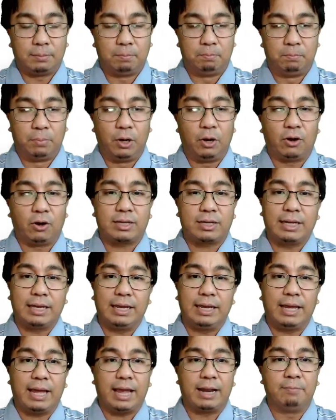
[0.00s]
block
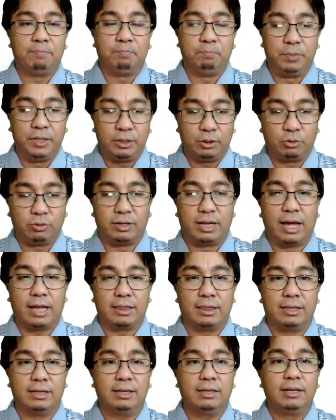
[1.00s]
A and B
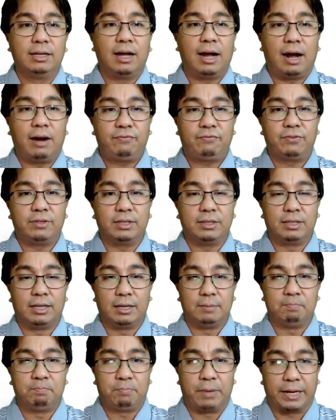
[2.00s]
together after the
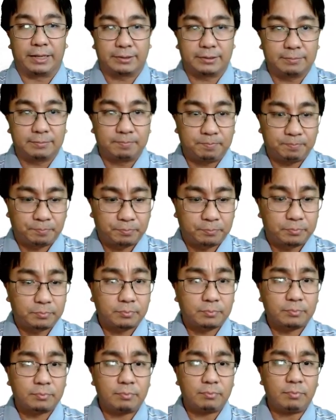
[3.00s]
impact.
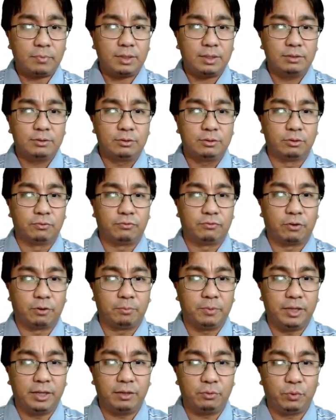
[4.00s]
So from
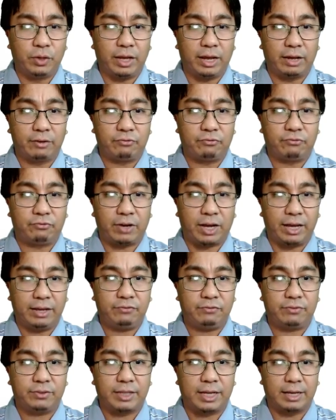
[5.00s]
here we have
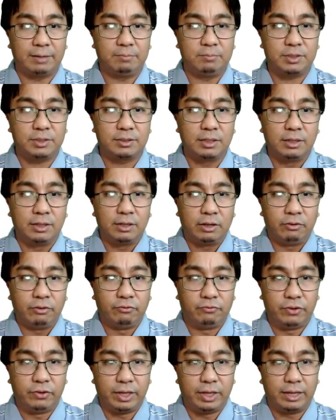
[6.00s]
5 times
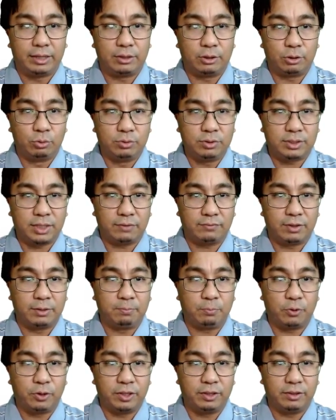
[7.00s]
VA2,
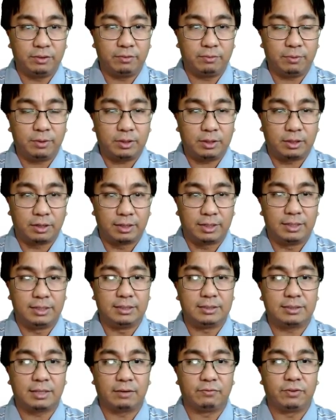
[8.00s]

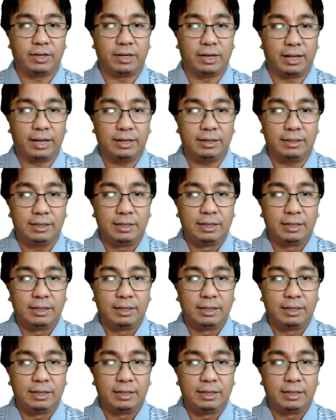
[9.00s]
7.378,